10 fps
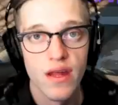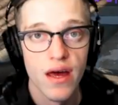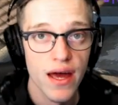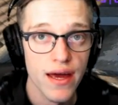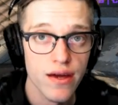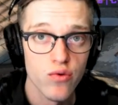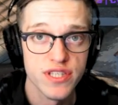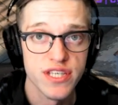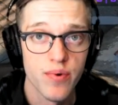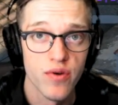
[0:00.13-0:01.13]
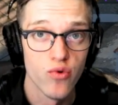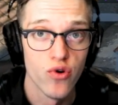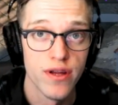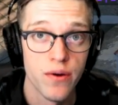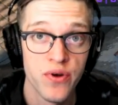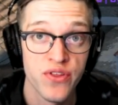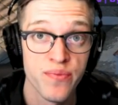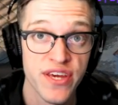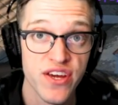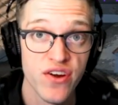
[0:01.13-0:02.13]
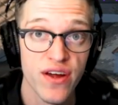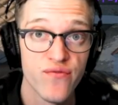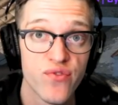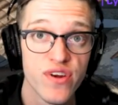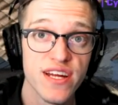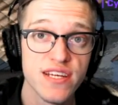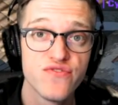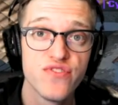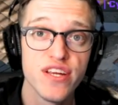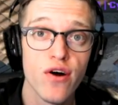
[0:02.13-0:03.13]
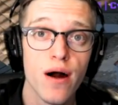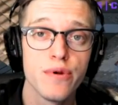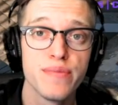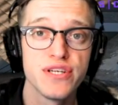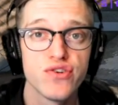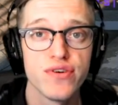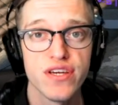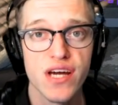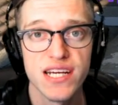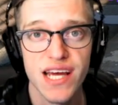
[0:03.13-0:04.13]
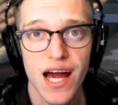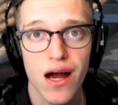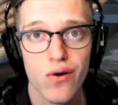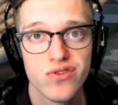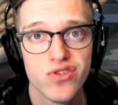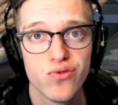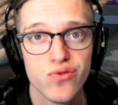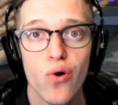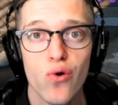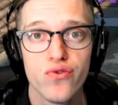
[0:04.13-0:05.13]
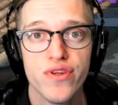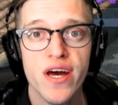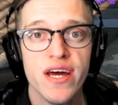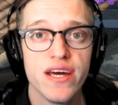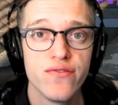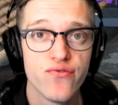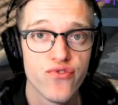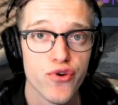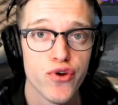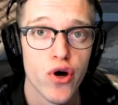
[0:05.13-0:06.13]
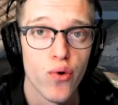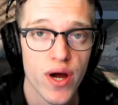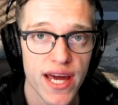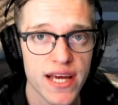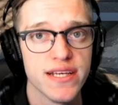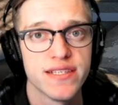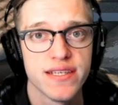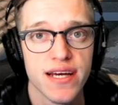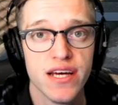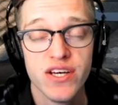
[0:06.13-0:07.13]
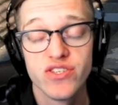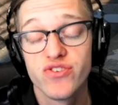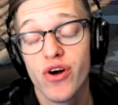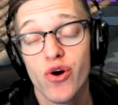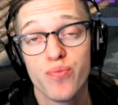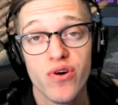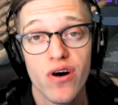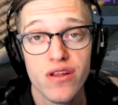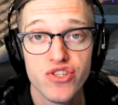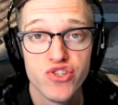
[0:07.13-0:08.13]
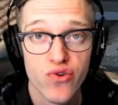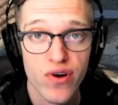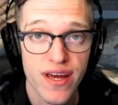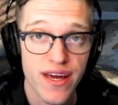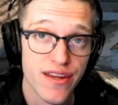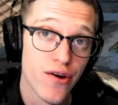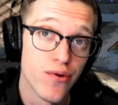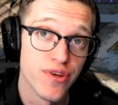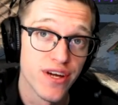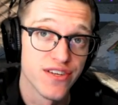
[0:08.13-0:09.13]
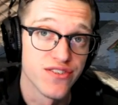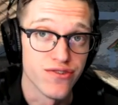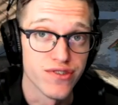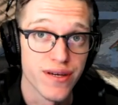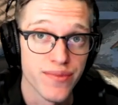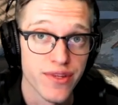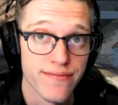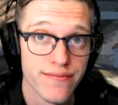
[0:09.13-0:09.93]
Hey, what's up everyone, Epitome here, and for today's video I'm going to be showing you guys how to hold Inferno A-Site. So I hope you all enjoy and I hope you guys learn something.